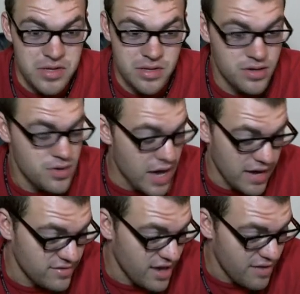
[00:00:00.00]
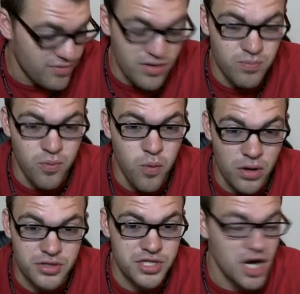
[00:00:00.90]
you guys have the
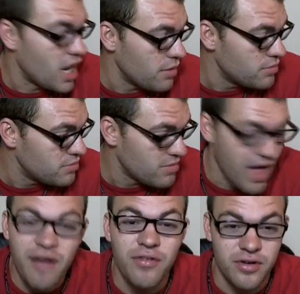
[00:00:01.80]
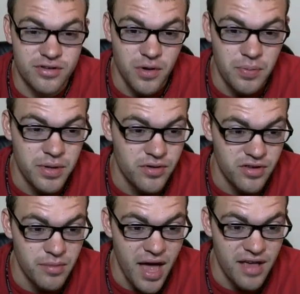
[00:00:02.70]
worst job ever to appeal to
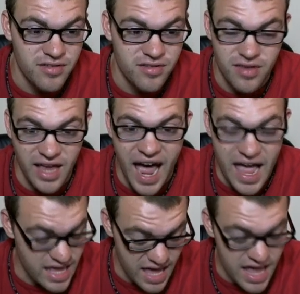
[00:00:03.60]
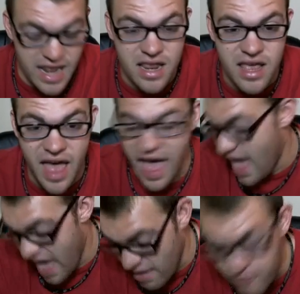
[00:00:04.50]
the masses. Like, I get
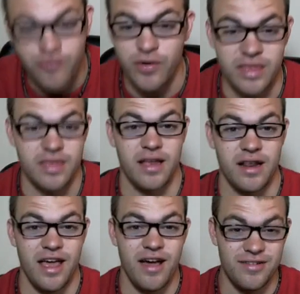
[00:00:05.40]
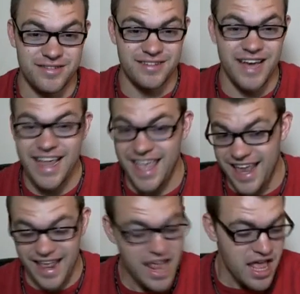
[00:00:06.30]
everything now. I
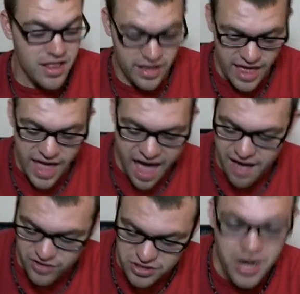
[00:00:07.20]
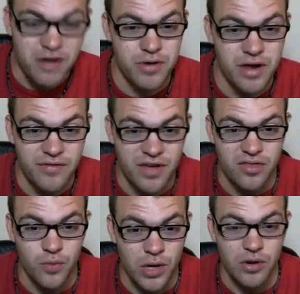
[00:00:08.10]
get it. Like, they have to try to reinvent
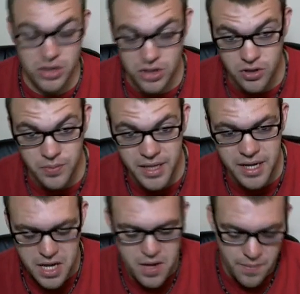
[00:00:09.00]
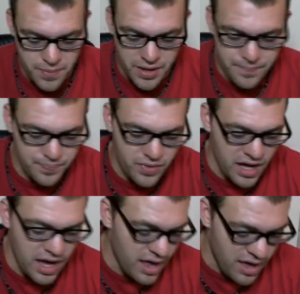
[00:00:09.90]
the wheel a little bit, but
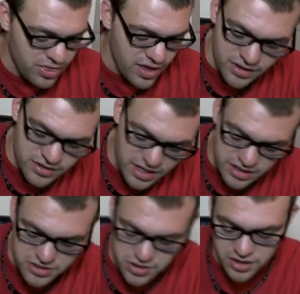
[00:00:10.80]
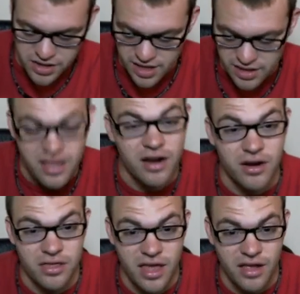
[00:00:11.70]
I think there's like a certain thing that
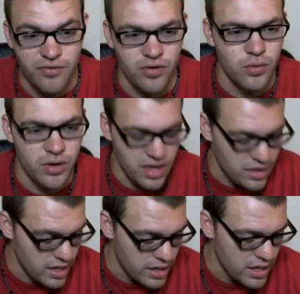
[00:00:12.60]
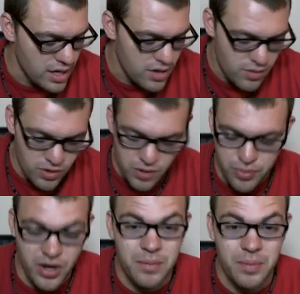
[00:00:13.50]
they can flirt with. I think when you
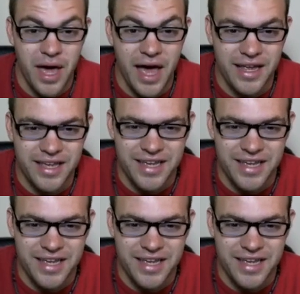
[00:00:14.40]
bring back,